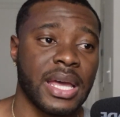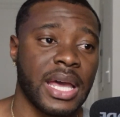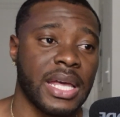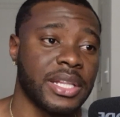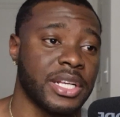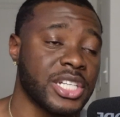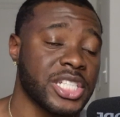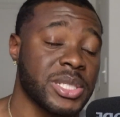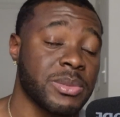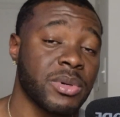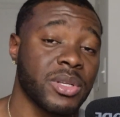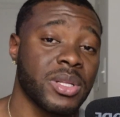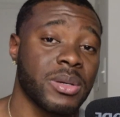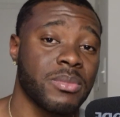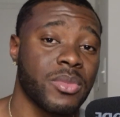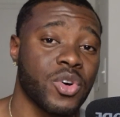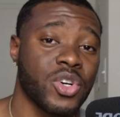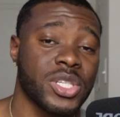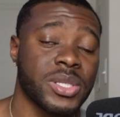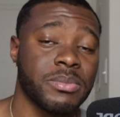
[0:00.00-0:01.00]
and they're some of the
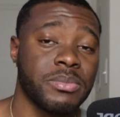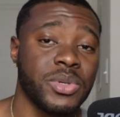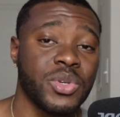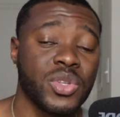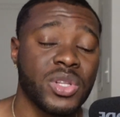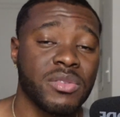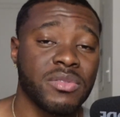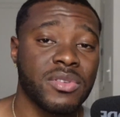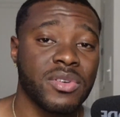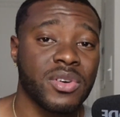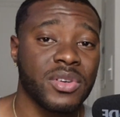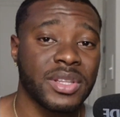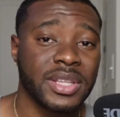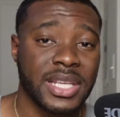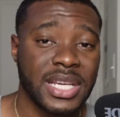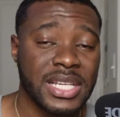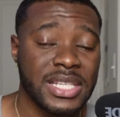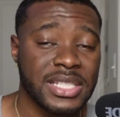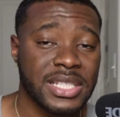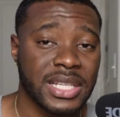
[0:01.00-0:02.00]
most beautiful
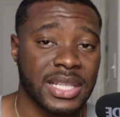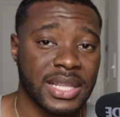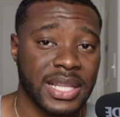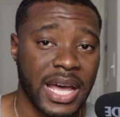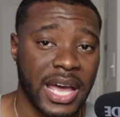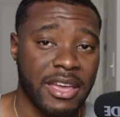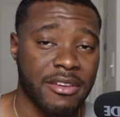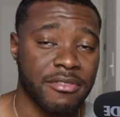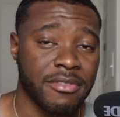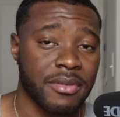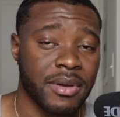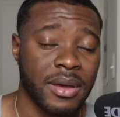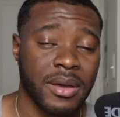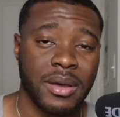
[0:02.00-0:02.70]
things in life.